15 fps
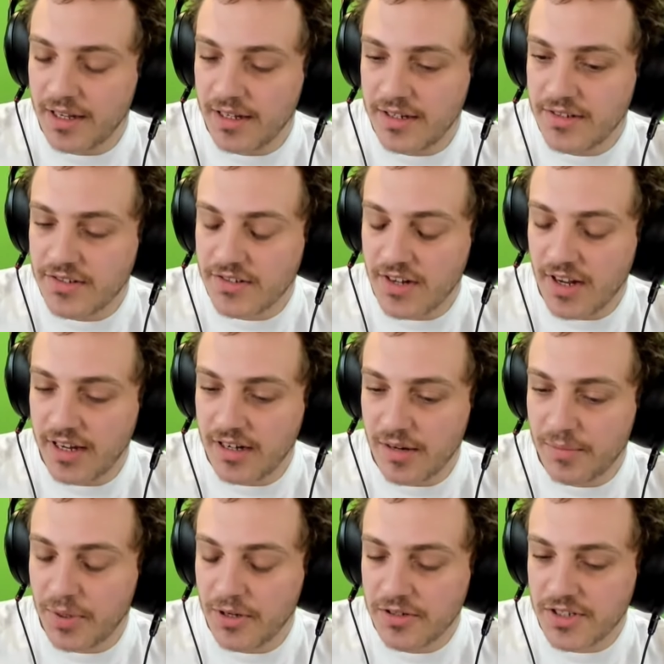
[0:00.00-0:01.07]
is I ended
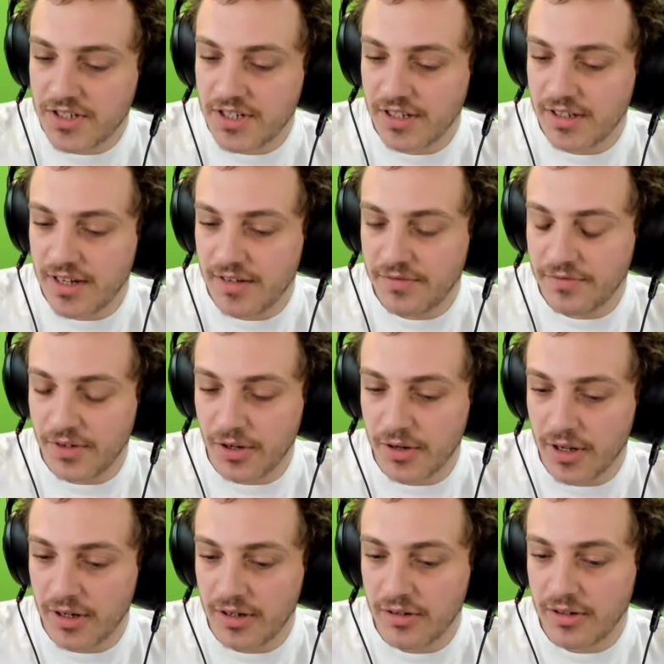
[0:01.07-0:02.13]
up posting that
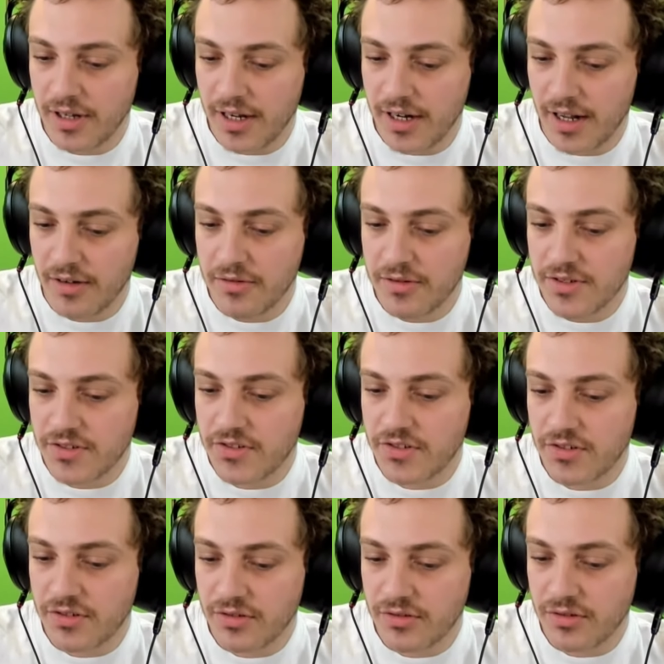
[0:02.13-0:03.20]
photo, and I
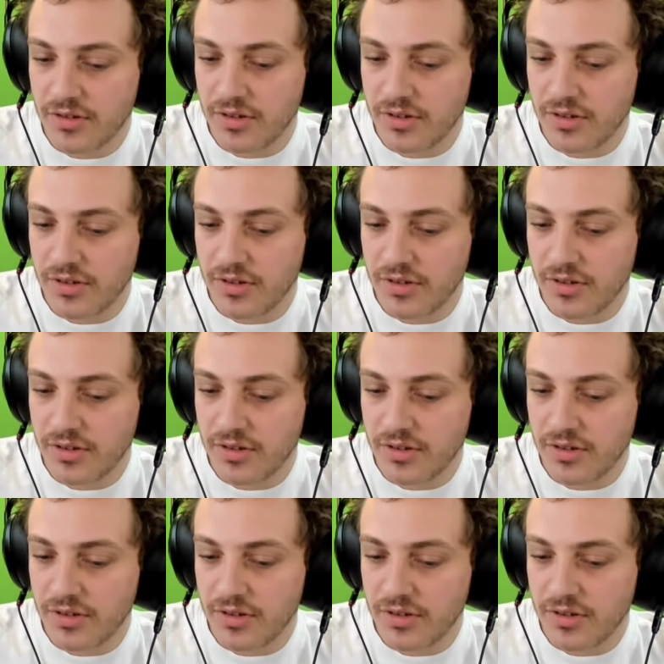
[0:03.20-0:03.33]
was